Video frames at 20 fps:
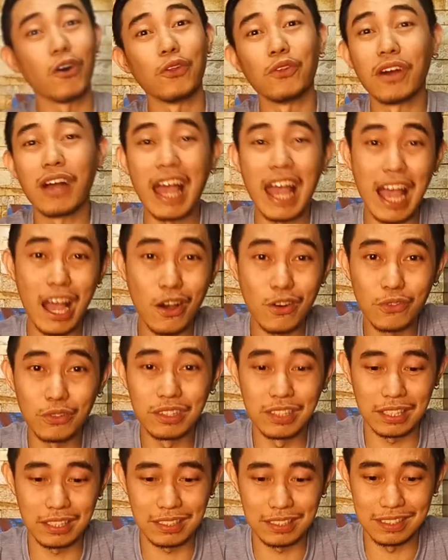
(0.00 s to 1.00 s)
on how
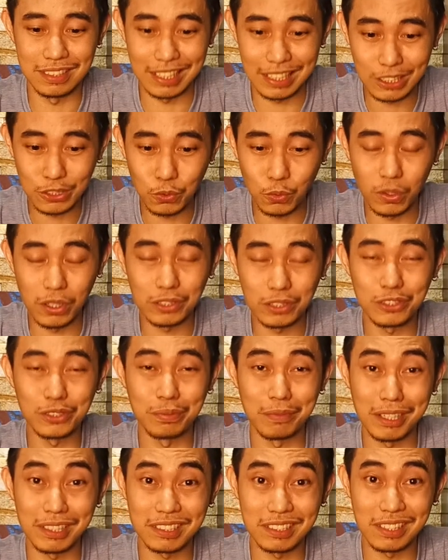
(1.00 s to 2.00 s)
this, this one
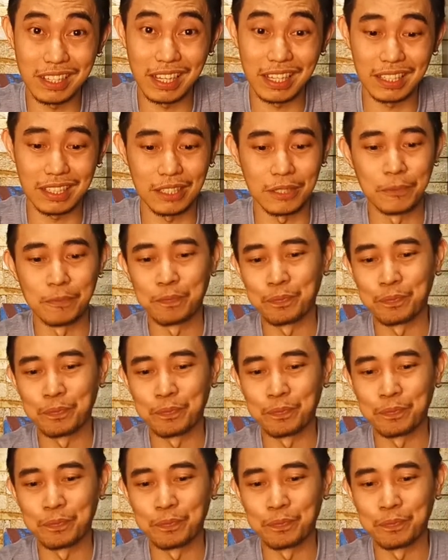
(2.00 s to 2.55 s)
smells like,